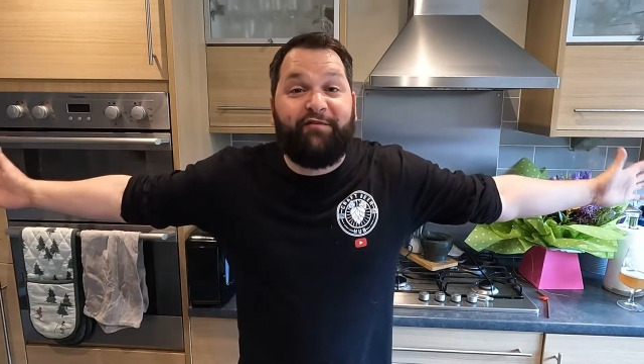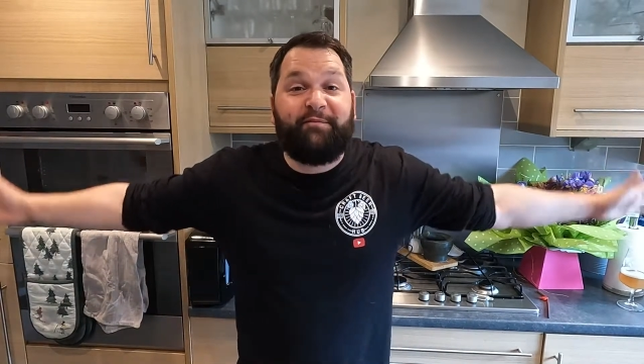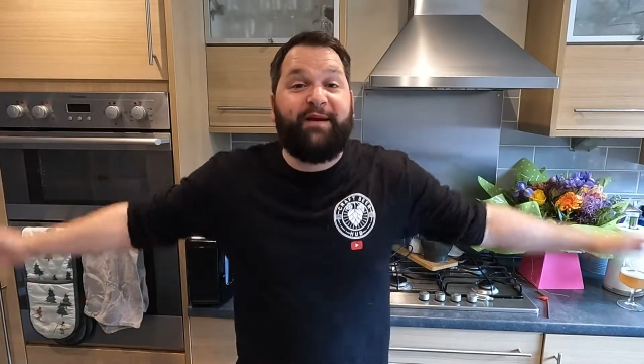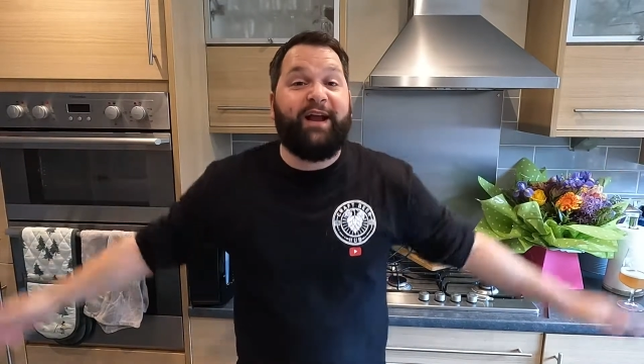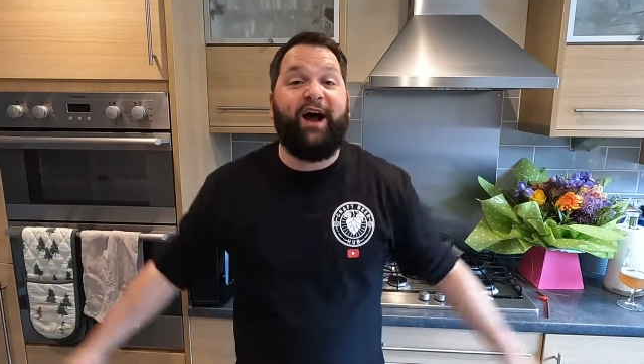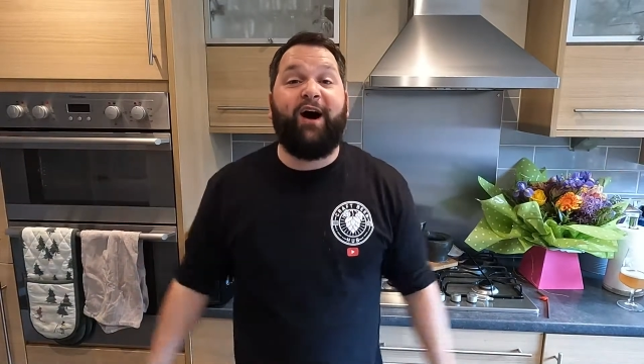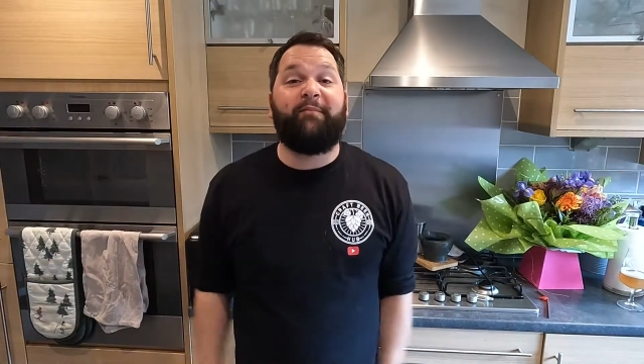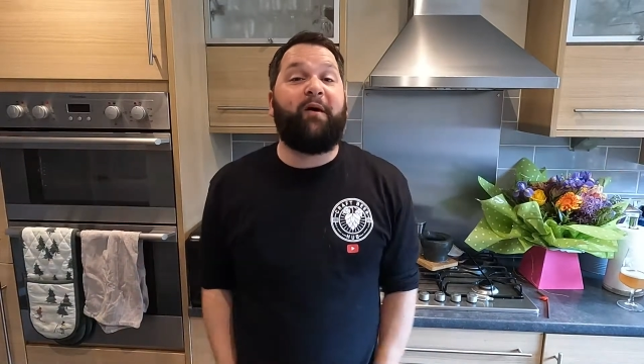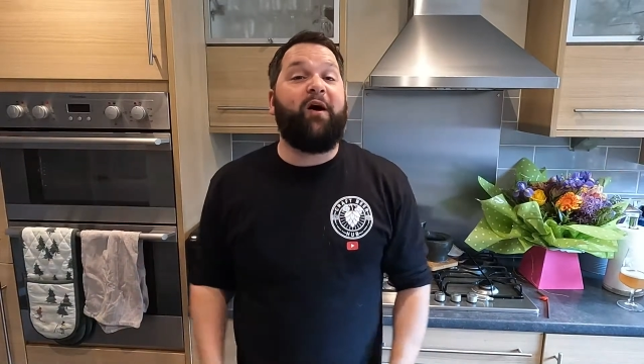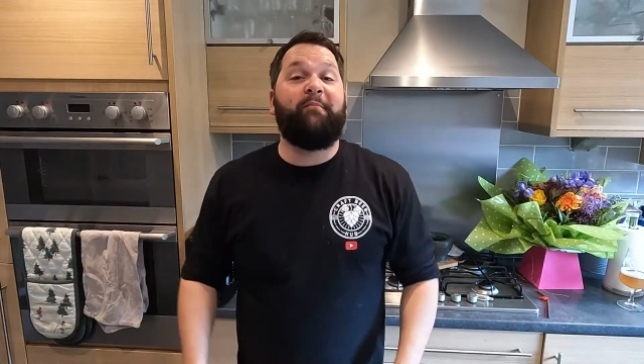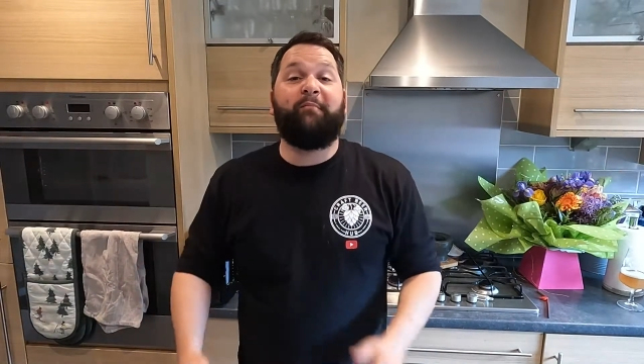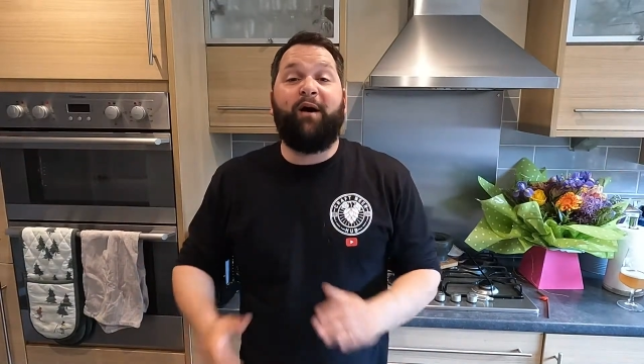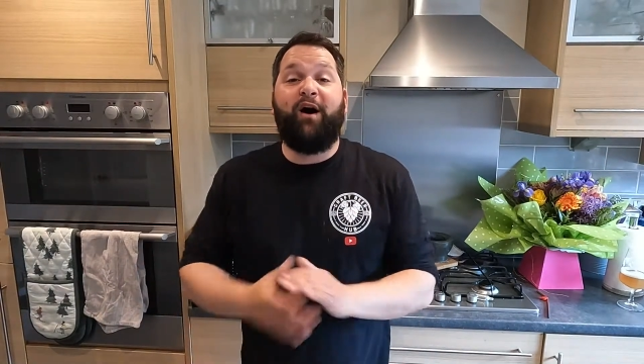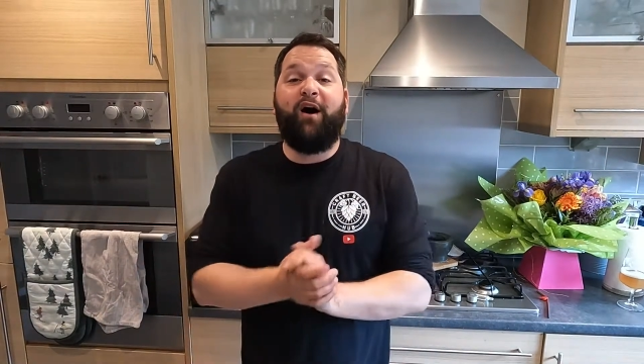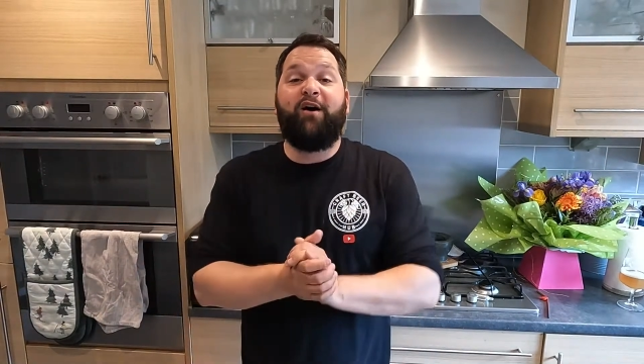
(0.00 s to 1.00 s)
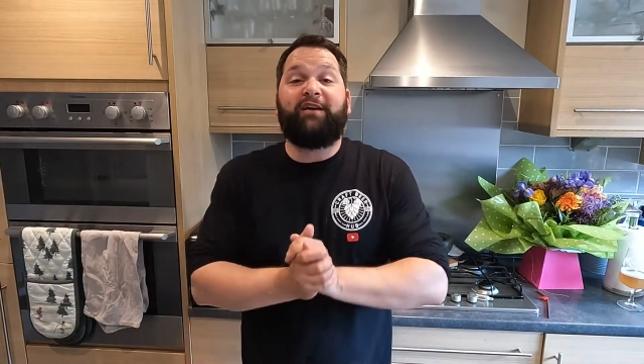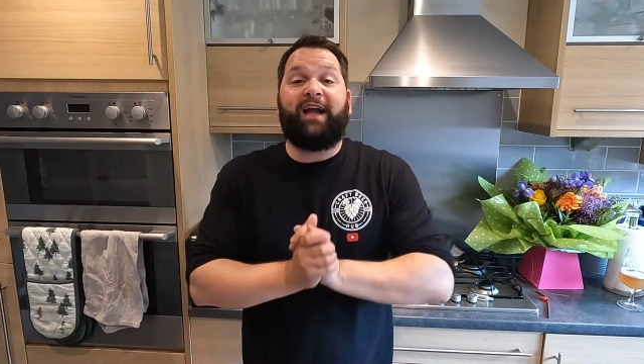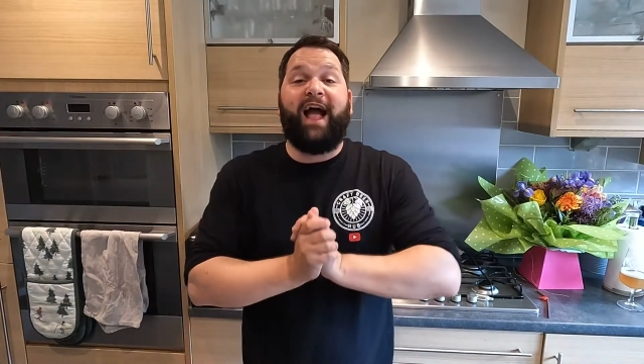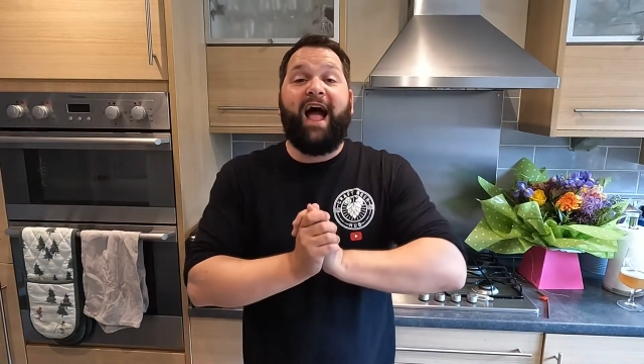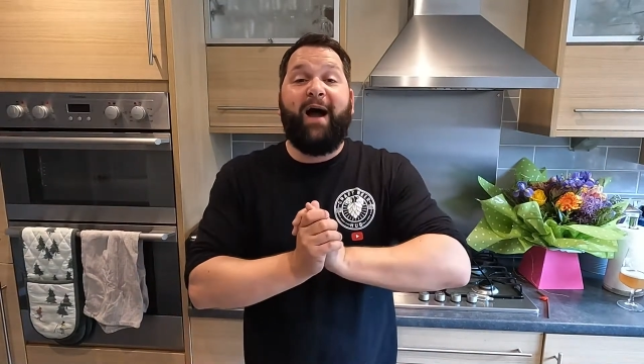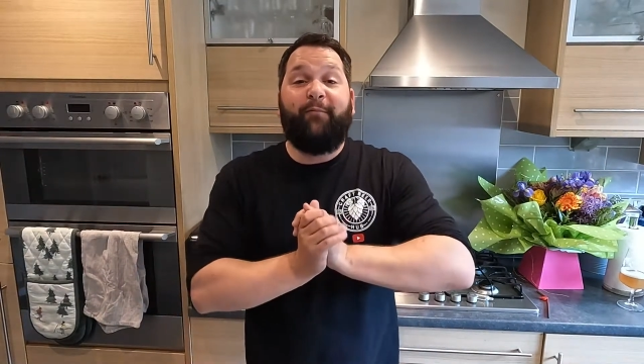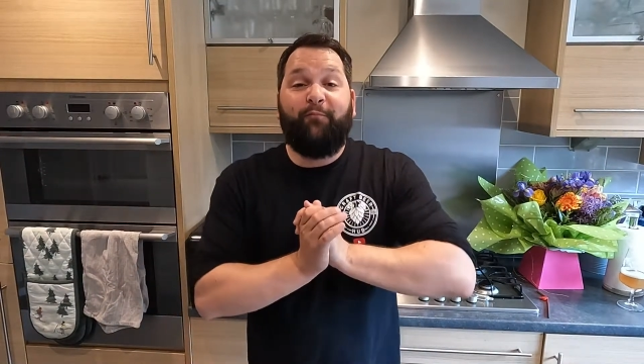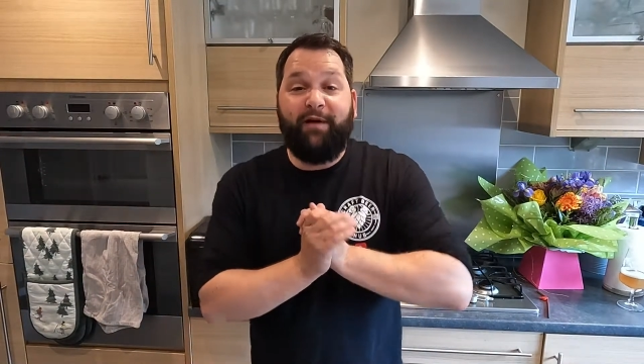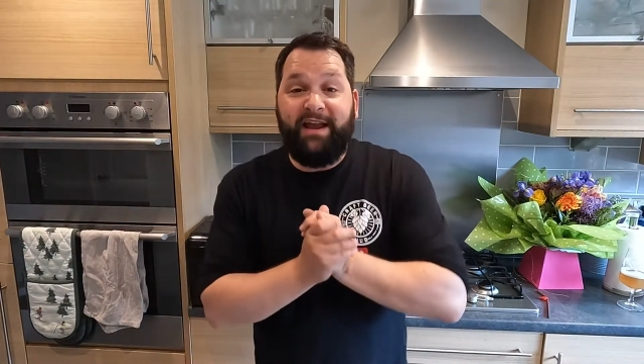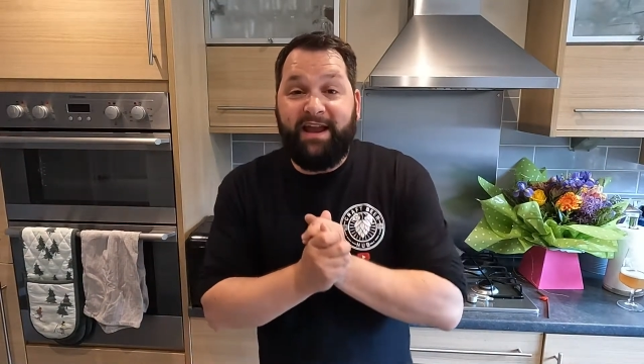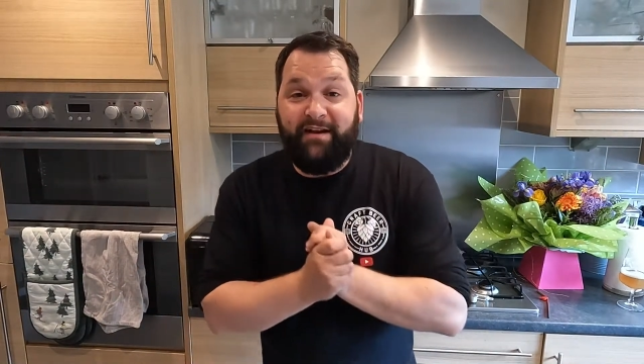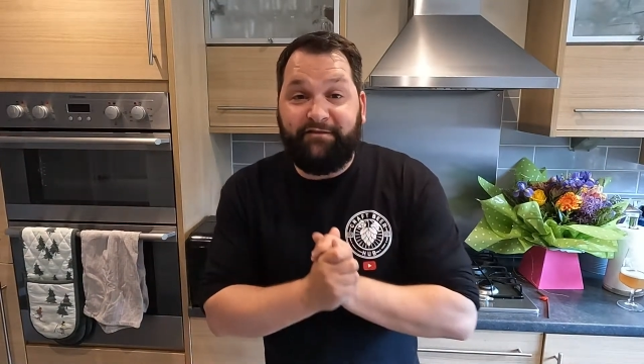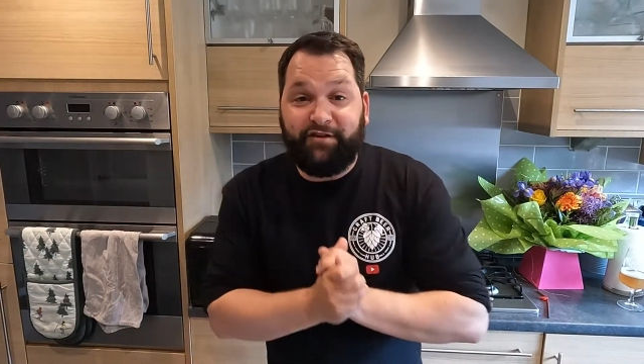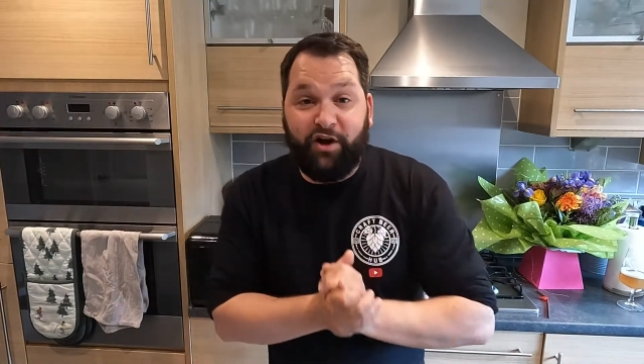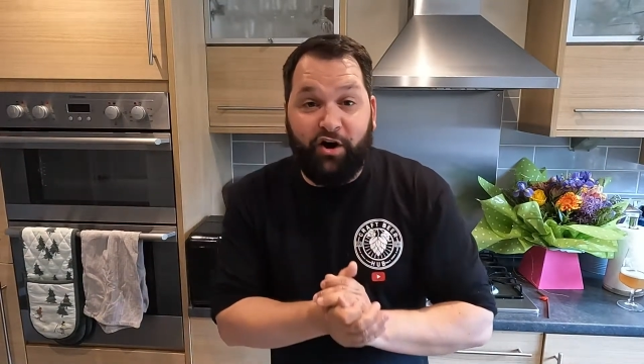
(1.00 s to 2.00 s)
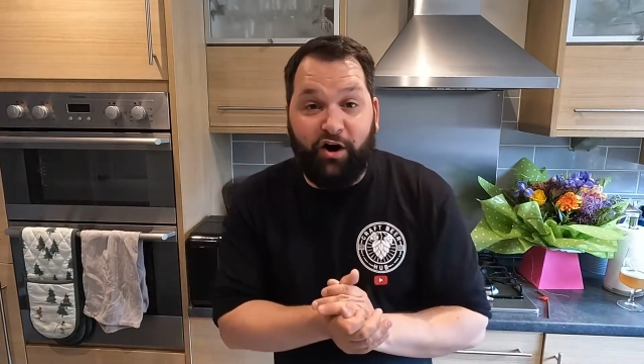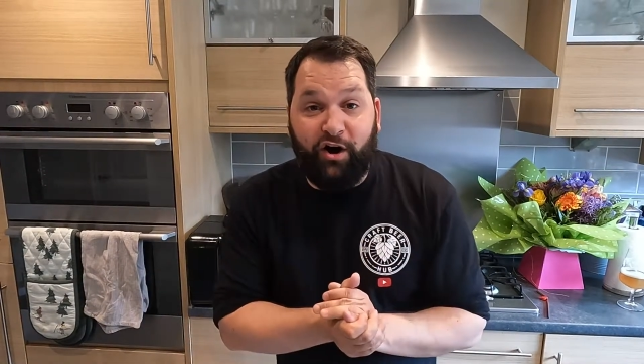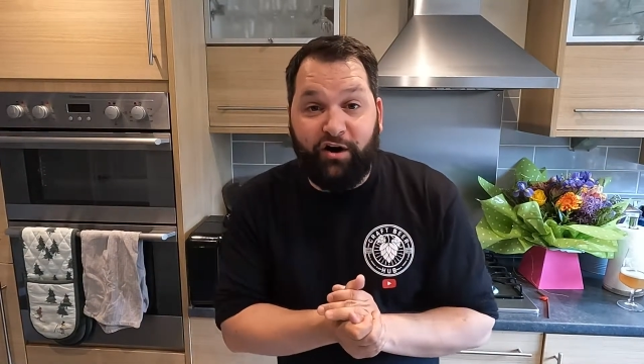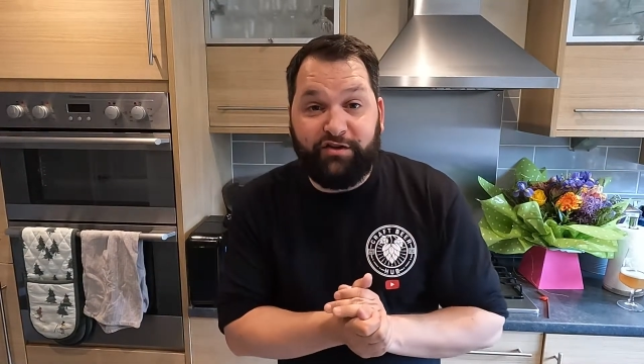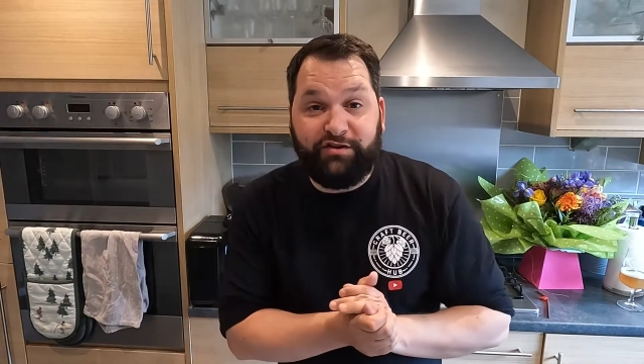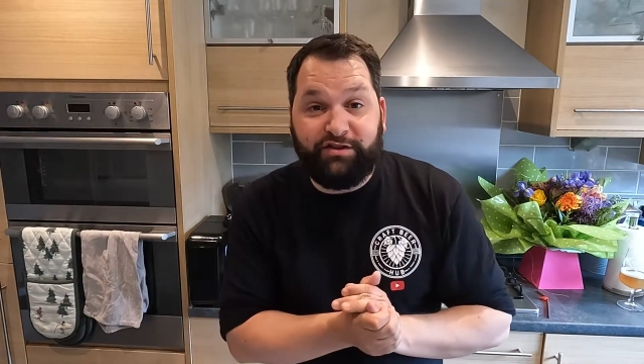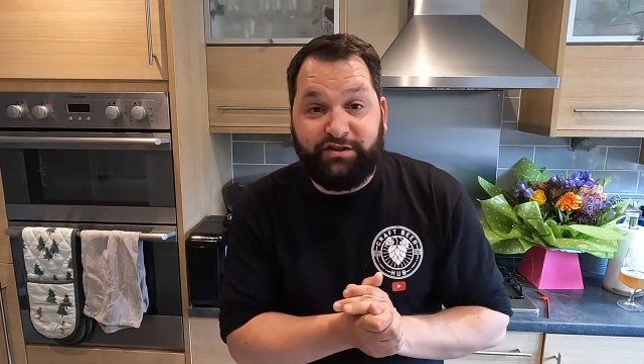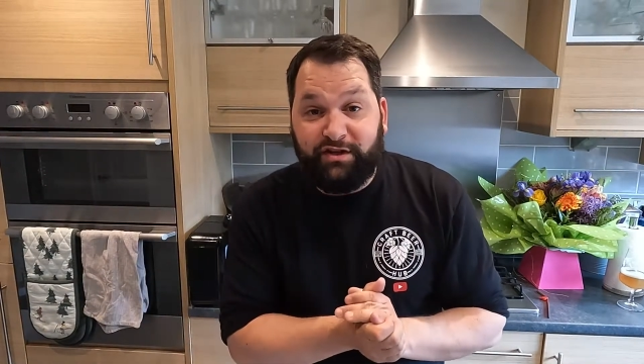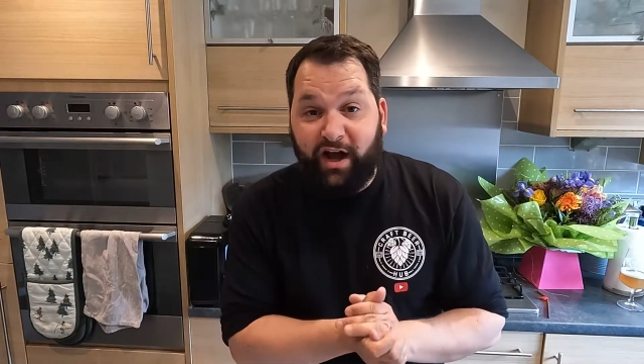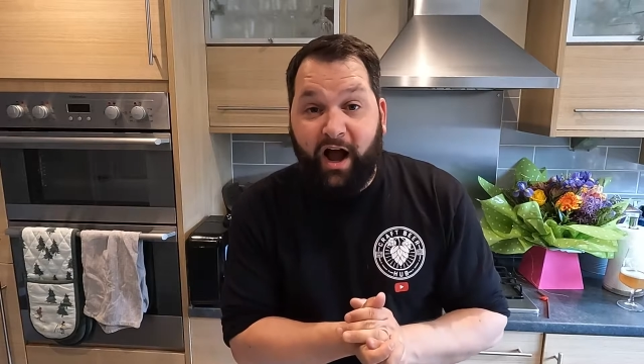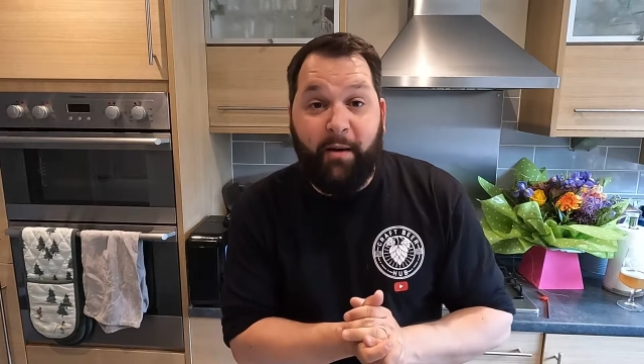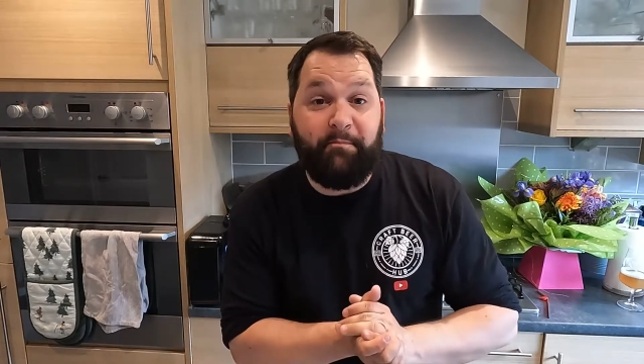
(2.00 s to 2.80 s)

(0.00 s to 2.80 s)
Craft Beer Hub. I'm Mark, and we have got